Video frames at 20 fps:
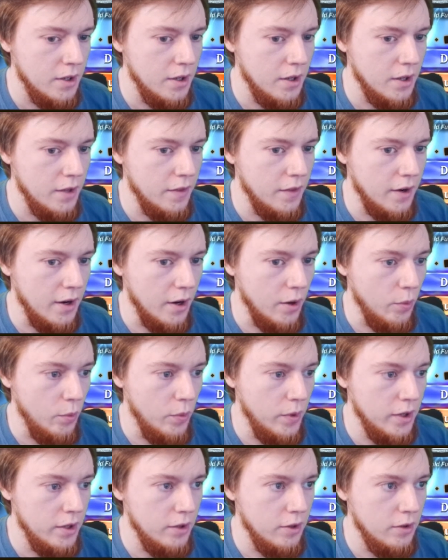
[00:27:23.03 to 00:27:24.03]
And then I
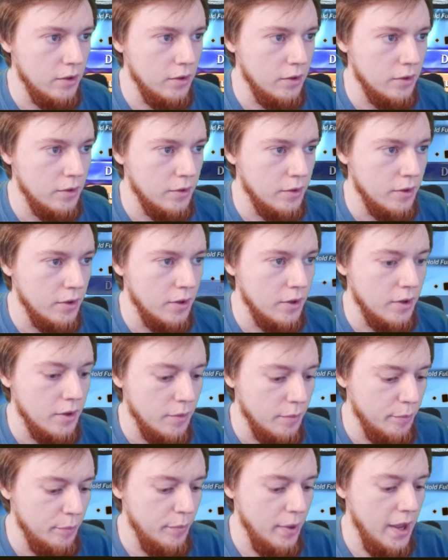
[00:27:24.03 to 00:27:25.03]
will
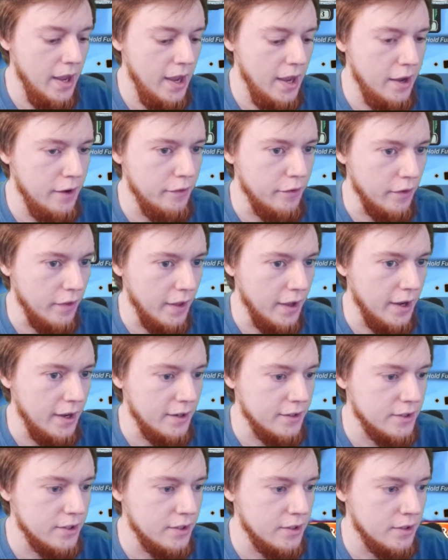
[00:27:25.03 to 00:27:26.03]
pay for that.